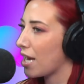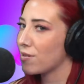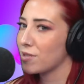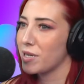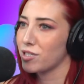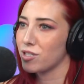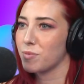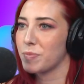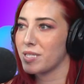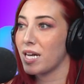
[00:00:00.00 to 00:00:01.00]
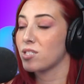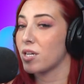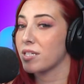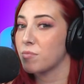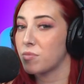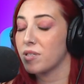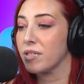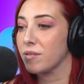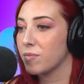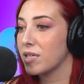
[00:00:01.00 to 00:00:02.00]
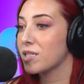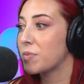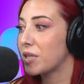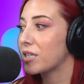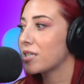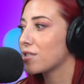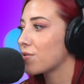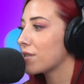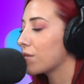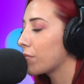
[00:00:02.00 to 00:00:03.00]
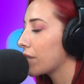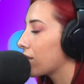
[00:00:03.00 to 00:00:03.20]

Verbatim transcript: out as much as besides on ex- the experience. You need to be a